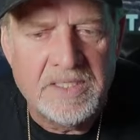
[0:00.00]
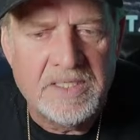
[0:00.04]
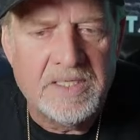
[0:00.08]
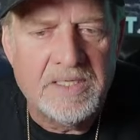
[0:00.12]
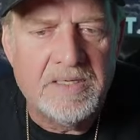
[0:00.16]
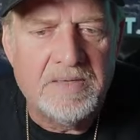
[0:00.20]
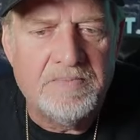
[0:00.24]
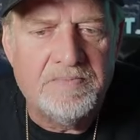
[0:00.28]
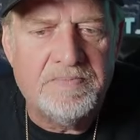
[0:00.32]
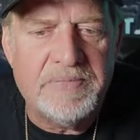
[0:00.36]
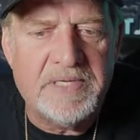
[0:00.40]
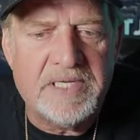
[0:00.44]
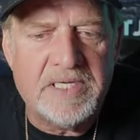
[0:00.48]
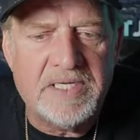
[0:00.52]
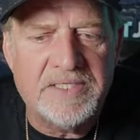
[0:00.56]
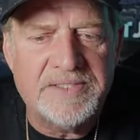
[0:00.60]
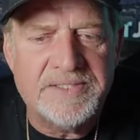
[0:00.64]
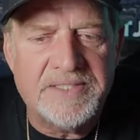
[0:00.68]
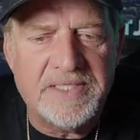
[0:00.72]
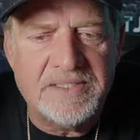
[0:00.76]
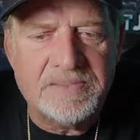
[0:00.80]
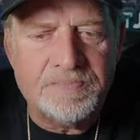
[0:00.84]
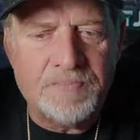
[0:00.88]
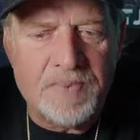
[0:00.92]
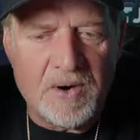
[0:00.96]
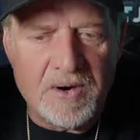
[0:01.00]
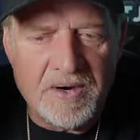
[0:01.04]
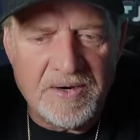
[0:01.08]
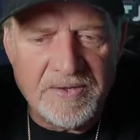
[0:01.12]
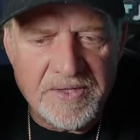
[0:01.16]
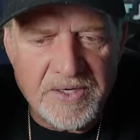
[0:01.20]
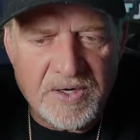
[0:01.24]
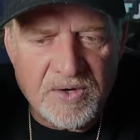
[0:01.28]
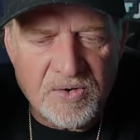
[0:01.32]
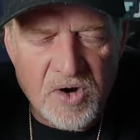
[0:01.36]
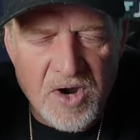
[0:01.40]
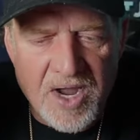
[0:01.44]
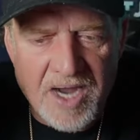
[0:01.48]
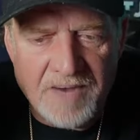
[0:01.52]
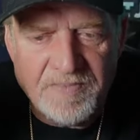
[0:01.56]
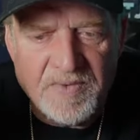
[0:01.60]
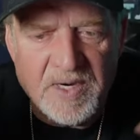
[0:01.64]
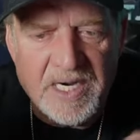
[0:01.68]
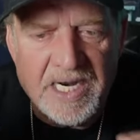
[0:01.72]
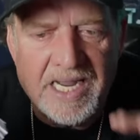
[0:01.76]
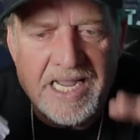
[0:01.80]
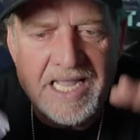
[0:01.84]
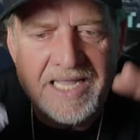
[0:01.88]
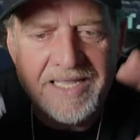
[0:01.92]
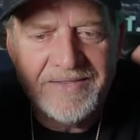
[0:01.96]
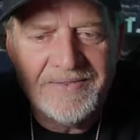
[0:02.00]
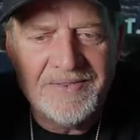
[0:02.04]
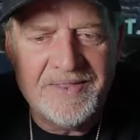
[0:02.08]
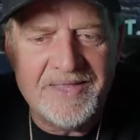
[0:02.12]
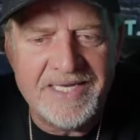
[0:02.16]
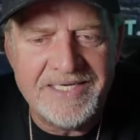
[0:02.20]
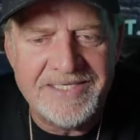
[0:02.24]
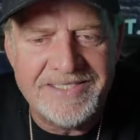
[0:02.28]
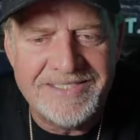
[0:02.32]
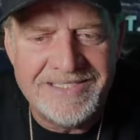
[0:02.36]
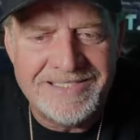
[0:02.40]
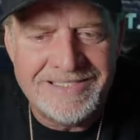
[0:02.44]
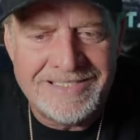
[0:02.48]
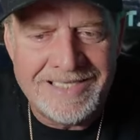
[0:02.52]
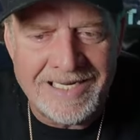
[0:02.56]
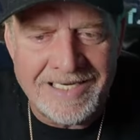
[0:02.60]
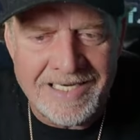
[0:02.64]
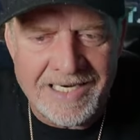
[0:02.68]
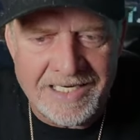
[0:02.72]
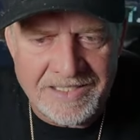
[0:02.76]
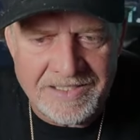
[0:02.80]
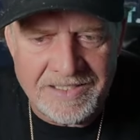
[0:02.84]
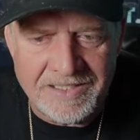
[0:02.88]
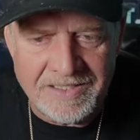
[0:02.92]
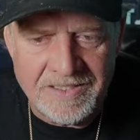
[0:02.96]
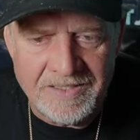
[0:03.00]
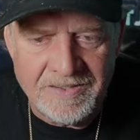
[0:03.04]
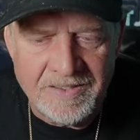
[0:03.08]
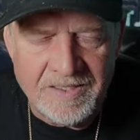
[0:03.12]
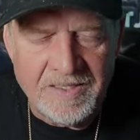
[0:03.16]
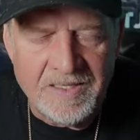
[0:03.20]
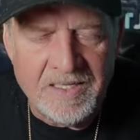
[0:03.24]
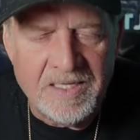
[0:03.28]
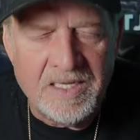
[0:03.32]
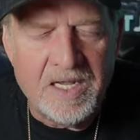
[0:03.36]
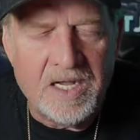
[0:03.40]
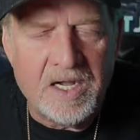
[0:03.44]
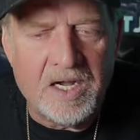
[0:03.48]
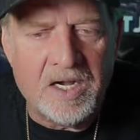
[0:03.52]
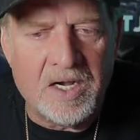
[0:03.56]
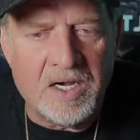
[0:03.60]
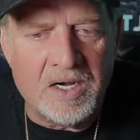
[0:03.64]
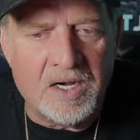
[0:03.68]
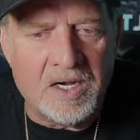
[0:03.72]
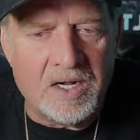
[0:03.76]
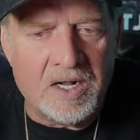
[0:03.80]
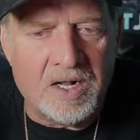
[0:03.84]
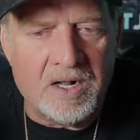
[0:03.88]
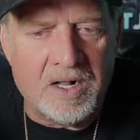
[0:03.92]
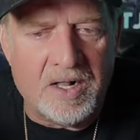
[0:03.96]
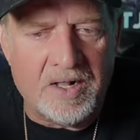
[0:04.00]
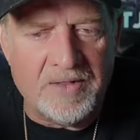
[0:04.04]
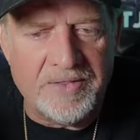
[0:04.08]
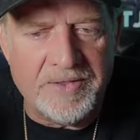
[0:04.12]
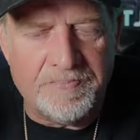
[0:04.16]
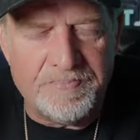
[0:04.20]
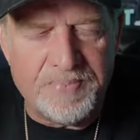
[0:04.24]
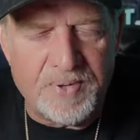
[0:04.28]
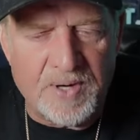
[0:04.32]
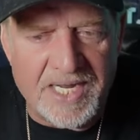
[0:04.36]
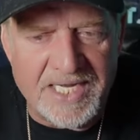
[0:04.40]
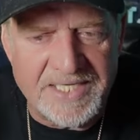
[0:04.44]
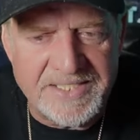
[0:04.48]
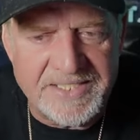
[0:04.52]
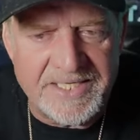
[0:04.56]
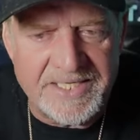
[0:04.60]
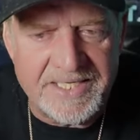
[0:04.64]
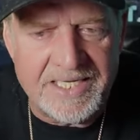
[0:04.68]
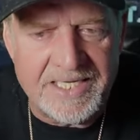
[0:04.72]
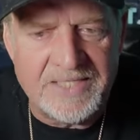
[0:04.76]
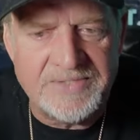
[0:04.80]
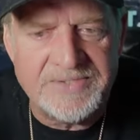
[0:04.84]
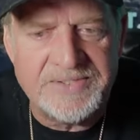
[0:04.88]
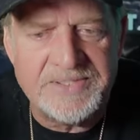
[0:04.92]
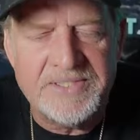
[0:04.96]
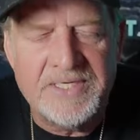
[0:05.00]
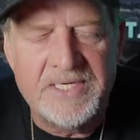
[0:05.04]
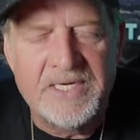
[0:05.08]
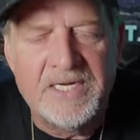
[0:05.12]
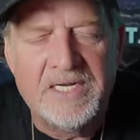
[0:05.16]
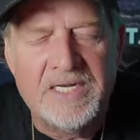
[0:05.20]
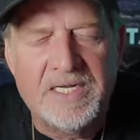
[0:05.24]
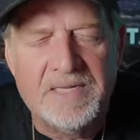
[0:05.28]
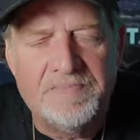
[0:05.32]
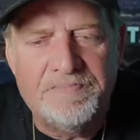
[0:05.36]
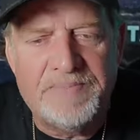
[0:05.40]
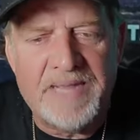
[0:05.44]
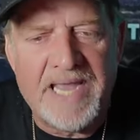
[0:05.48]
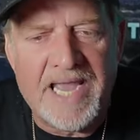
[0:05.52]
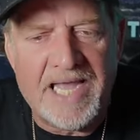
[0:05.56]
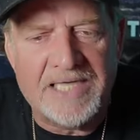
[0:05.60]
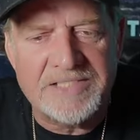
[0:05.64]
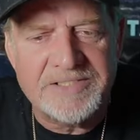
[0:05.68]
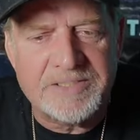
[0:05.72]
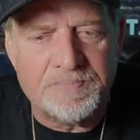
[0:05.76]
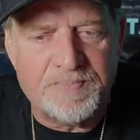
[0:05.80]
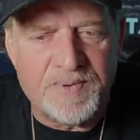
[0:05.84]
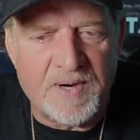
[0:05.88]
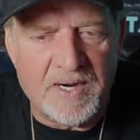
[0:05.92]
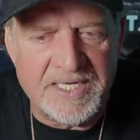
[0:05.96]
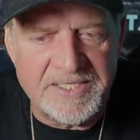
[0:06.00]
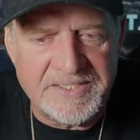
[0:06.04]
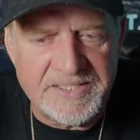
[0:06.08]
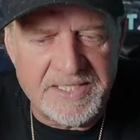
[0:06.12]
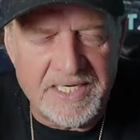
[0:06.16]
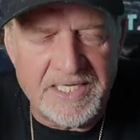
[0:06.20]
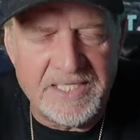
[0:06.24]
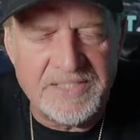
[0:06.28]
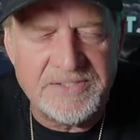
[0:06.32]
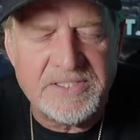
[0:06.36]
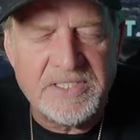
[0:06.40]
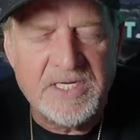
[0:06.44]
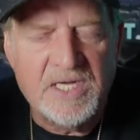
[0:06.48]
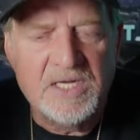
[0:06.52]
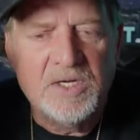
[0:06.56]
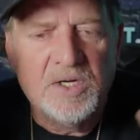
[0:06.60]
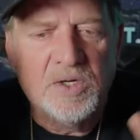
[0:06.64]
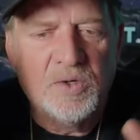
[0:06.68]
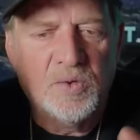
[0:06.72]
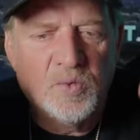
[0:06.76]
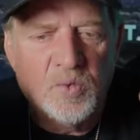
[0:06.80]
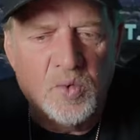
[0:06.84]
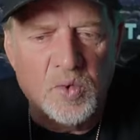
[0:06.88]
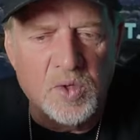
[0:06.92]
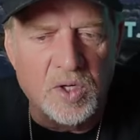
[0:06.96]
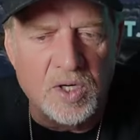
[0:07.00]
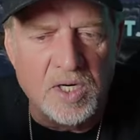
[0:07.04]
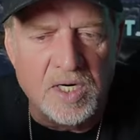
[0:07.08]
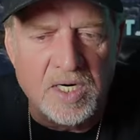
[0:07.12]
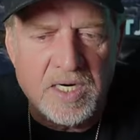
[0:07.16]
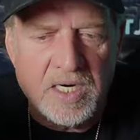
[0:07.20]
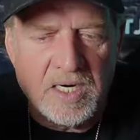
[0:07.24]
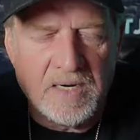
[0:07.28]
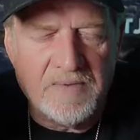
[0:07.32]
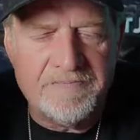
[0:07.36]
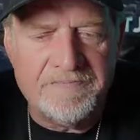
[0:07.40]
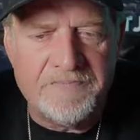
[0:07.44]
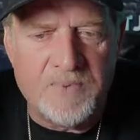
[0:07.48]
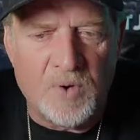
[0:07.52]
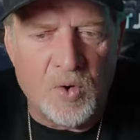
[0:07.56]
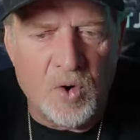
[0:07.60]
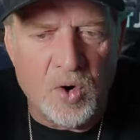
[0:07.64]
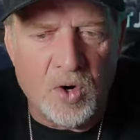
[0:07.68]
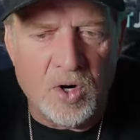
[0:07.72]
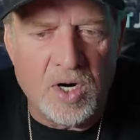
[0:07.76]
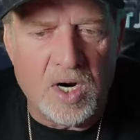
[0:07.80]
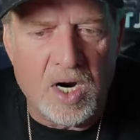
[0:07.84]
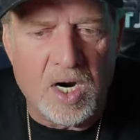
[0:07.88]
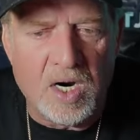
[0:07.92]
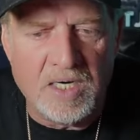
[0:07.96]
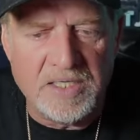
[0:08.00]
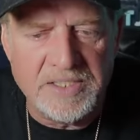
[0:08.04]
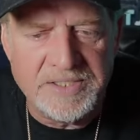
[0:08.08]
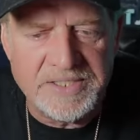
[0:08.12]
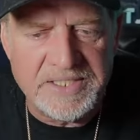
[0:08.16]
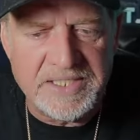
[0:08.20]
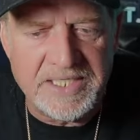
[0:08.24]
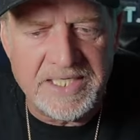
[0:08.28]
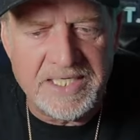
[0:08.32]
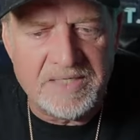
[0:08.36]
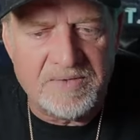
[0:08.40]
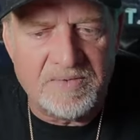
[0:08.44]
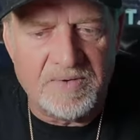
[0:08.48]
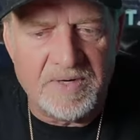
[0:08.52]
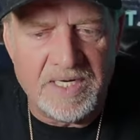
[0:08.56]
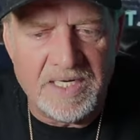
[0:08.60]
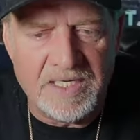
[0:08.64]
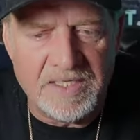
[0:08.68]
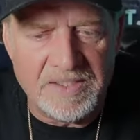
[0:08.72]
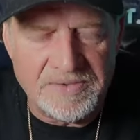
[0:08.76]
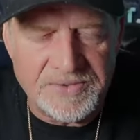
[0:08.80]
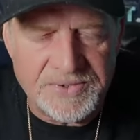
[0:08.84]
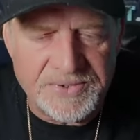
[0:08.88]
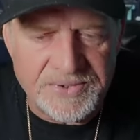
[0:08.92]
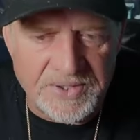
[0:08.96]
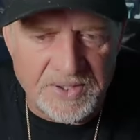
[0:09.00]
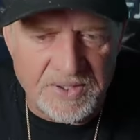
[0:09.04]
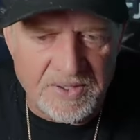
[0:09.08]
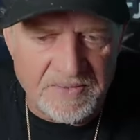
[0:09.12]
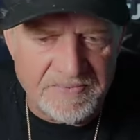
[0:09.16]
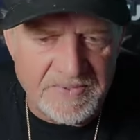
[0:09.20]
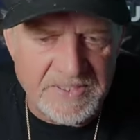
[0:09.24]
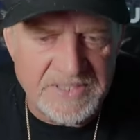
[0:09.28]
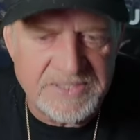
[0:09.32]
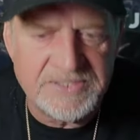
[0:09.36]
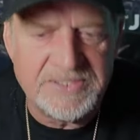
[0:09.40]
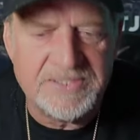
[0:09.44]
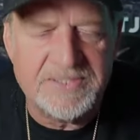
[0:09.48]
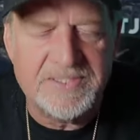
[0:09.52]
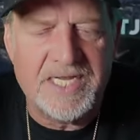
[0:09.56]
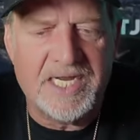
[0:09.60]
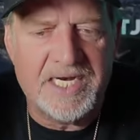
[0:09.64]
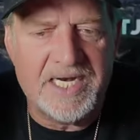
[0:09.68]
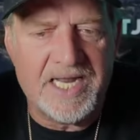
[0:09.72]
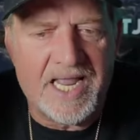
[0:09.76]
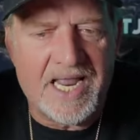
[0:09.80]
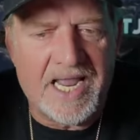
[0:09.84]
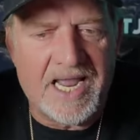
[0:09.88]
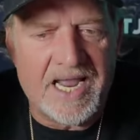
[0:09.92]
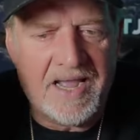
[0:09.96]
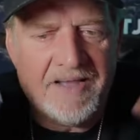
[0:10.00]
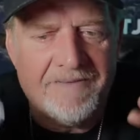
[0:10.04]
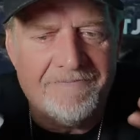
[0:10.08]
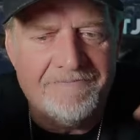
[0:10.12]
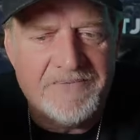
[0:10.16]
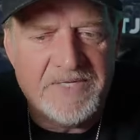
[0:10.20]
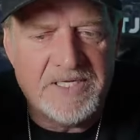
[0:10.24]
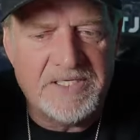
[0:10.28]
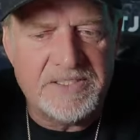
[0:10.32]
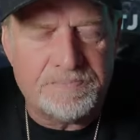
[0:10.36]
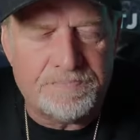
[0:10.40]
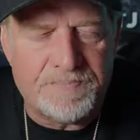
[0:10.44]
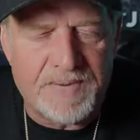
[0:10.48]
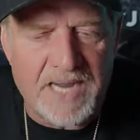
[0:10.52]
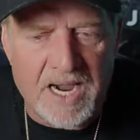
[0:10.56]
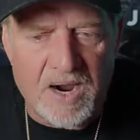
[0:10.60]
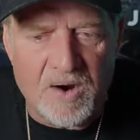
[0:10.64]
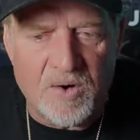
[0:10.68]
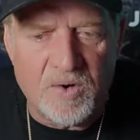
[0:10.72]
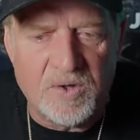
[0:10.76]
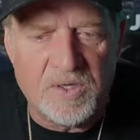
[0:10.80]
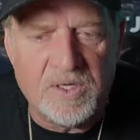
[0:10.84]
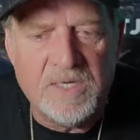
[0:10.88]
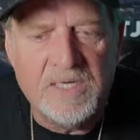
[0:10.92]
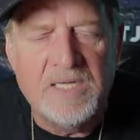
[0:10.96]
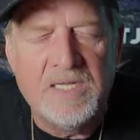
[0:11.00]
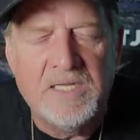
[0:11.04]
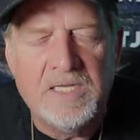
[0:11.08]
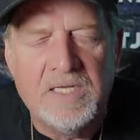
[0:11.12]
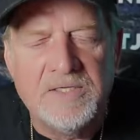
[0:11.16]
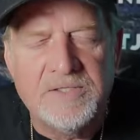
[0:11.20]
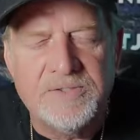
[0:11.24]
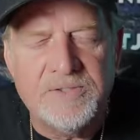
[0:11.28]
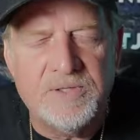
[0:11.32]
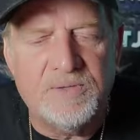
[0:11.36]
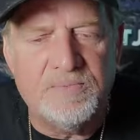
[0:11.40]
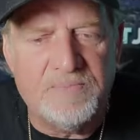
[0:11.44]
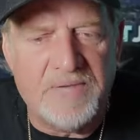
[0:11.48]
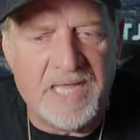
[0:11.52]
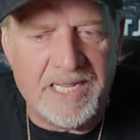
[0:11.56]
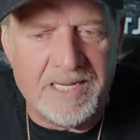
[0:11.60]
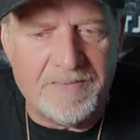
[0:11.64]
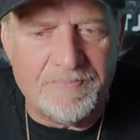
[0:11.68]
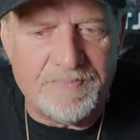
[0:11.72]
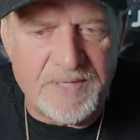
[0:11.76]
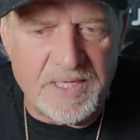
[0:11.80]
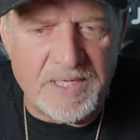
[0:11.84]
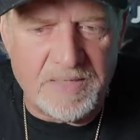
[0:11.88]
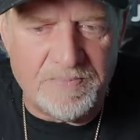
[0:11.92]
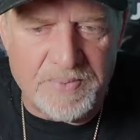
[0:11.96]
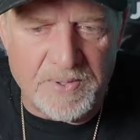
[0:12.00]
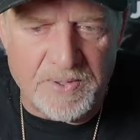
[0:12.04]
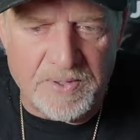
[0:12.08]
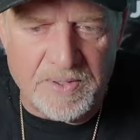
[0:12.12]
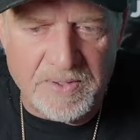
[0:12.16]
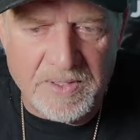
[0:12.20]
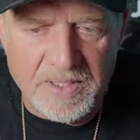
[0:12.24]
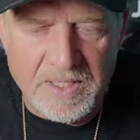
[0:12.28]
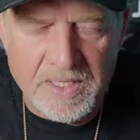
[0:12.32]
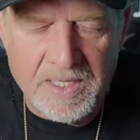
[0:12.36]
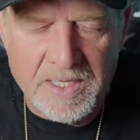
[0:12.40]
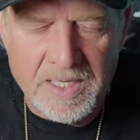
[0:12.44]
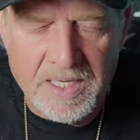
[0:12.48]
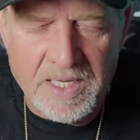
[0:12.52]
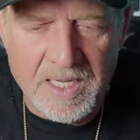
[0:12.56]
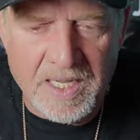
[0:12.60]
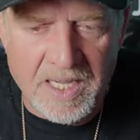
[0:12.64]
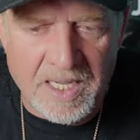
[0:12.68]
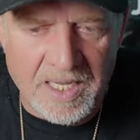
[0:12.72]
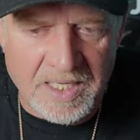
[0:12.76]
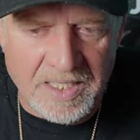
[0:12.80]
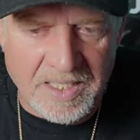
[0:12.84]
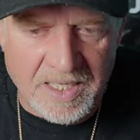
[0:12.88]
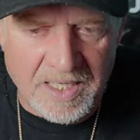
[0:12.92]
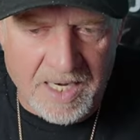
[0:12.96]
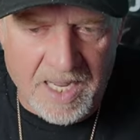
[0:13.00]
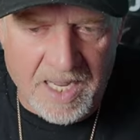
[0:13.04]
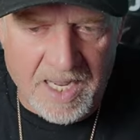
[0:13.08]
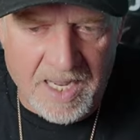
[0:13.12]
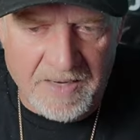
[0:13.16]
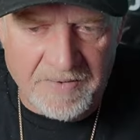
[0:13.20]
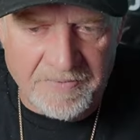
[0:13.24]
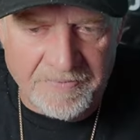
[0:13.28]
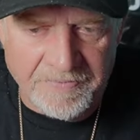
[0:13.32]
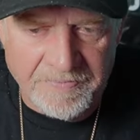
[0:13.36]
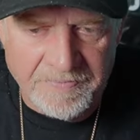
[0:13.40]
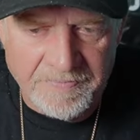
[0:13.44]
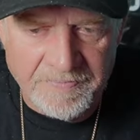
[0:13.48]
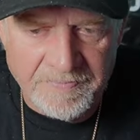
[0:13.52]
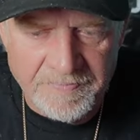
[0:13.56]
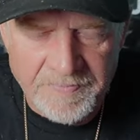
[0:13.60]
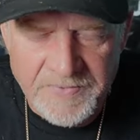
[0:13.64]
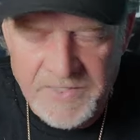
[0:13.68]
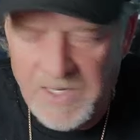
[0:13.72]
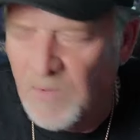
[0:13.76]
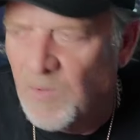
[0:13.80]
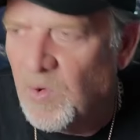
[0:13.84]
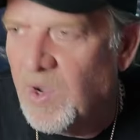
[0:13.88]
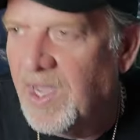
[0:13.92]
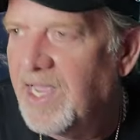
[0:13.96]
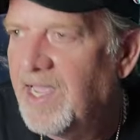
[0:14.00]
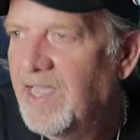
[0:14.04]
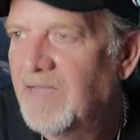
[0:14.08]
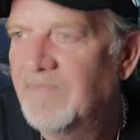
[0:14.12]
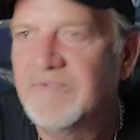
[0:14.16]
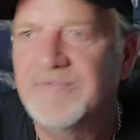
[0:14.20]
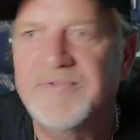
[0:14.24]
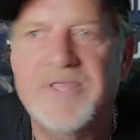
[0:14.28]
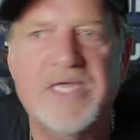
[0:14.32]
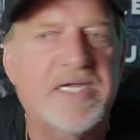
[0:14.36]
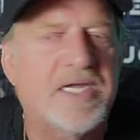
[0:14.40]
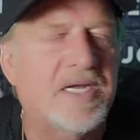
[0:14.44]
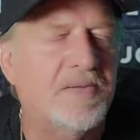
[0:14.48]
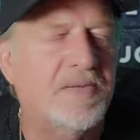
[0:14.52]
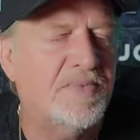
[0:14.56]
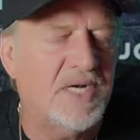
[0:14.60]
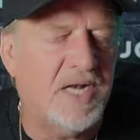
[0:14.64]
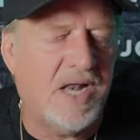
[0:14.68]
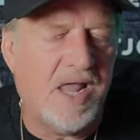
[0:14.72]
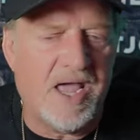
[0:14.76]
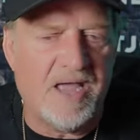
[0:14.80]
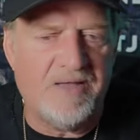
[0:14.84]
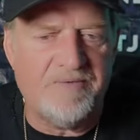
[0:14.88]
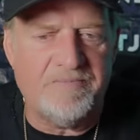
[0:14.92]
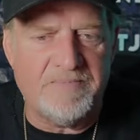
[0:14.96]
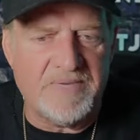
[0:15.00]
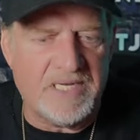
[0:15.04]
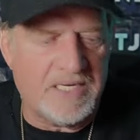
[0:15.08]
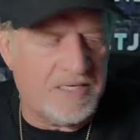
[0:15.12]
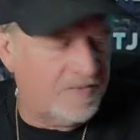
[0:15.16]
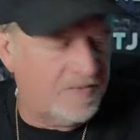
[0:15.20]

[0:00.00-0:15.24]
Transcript: Because he's part of the crime ring that did it. All the presidents, past presidents, work for our Secret Service that have this power to make people unalive. Now, why haven't they come and alive me?